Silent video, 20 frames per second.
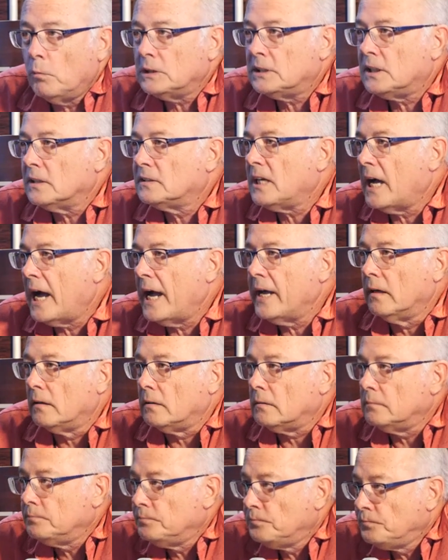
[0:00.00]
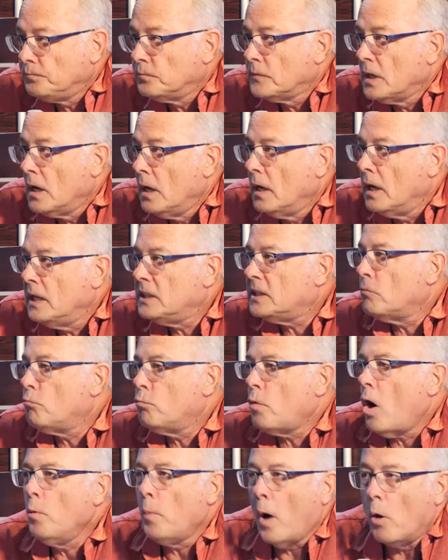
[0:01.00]
What's the title? He said
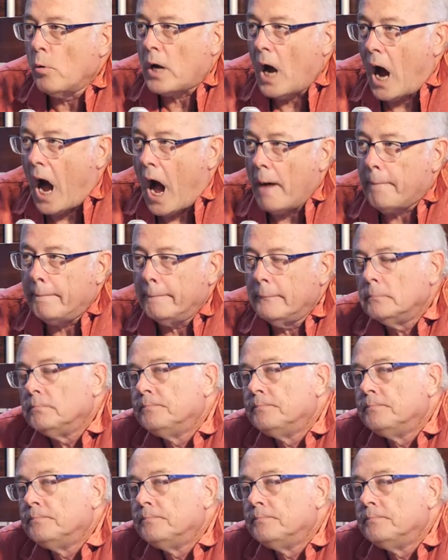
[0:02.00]
RoboCop.